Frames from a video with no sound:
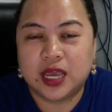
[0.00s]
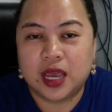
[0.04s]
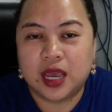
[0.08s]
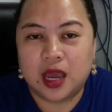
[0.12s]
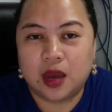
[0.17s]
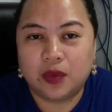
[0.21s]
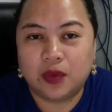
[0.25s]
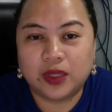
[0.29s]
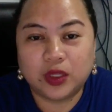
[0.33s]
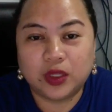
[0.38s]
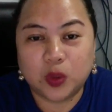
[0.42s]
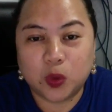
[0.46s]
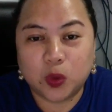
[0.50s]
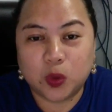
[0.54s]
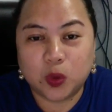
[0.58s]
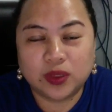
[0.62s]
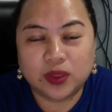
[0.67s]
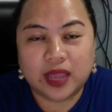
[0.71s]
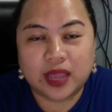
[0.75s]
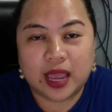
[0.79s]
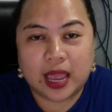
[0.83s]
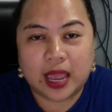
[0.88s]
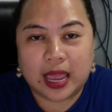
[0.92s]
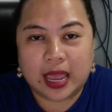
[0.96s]
We don't
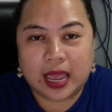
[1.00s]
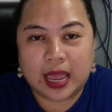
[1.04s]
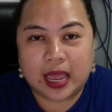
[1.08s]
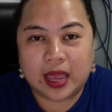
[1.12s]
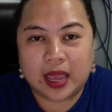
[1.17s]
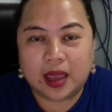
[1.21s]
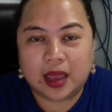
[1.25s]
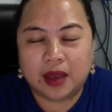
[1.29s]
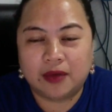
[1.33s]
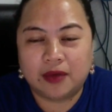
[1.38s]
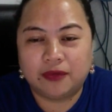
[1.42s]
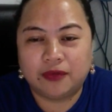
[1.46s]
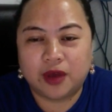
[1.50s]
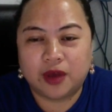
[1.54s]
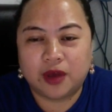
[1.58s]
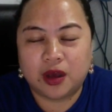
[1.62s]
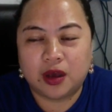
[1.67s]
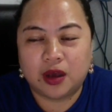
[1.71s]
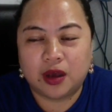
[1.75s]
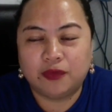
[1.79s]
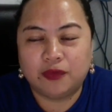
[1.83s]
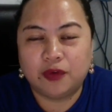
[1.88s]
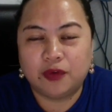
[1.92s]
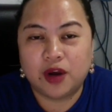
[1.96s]
have,
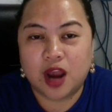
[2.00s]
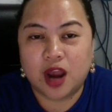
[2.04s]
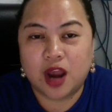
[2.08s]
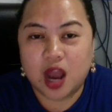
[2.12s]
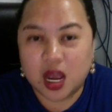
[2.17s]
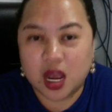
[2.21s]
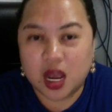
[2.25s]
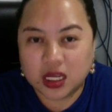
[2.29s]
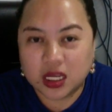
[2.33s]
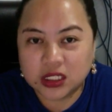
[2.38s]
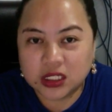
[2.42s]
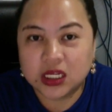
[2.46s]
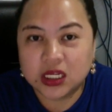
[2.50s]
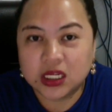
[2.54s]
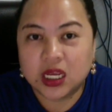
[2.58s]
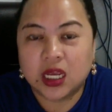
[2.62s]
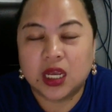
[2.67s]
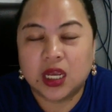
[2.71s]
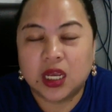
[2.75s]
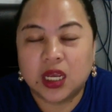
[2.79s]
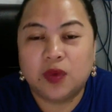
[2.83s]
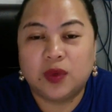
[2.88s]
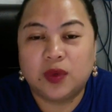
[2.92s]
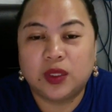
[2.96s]
for us,
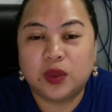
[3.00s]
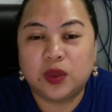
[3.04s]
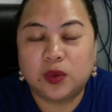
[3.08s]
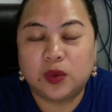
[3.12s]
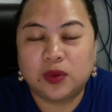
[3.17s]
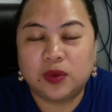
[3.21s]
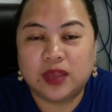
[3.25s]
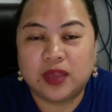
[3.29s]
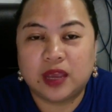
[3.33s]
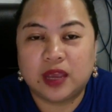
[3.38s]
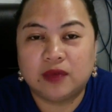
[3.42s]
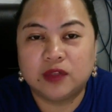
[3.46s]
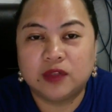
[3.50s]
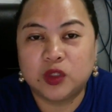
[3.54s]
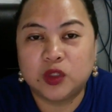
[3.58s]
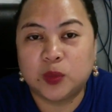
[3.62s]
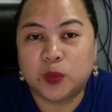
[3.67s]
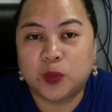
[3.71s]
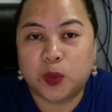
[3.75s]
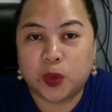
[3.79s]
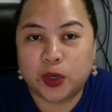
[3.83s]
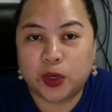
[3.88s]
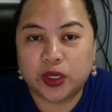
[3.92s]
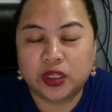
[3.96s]
we don't have
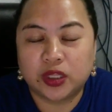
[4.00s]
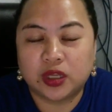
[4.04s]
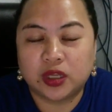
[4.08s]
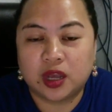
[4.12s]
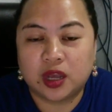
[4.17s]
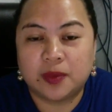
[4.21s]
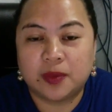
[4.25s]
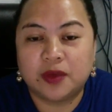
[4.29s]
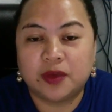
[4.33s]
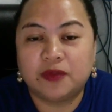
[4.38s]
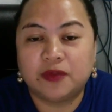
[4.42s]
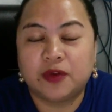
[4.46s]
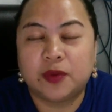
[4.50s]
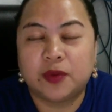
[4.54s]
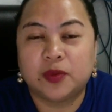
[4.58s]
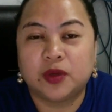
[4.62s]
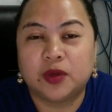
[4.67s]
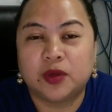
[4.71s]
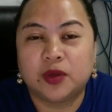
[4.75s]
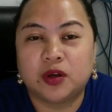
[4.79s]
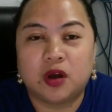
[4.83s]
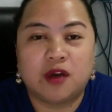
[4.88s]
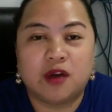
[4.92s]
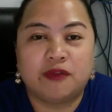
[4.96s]
support coming from the
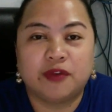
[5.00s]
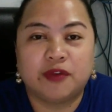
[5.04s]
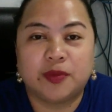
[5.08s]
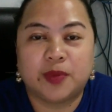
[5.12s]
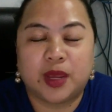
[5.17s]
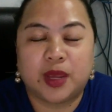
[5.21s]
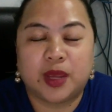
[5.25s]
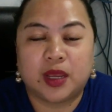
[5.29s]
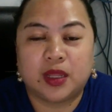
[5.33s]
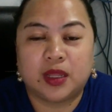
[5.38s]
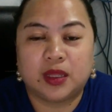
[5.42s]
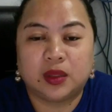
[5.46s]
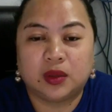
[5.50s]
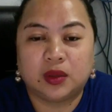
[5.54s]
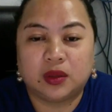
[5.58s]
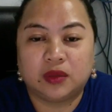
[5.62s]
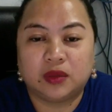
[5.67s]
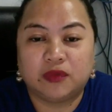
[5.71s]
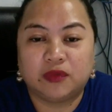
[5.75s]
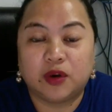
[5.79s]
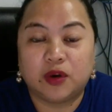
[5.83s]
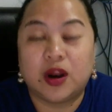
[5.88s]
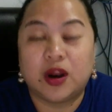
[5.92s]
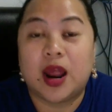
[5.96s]
government
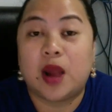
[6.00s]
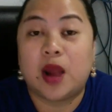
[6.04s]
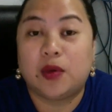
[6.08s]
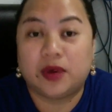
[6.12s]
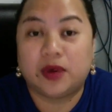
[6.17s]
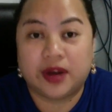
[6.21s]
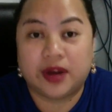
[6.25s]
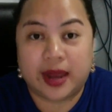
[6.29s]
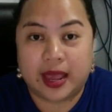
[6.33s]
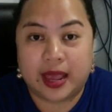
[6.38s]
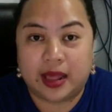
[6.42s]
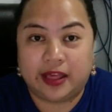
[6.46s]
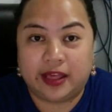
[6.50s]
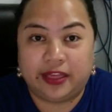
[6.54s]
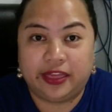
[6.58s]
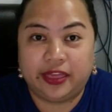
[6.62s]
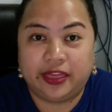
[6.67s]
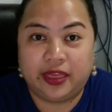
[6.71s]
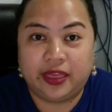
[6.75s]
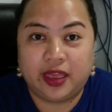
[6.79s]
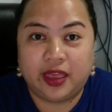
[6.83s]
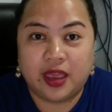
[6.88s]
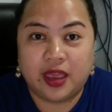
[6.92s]
for our health.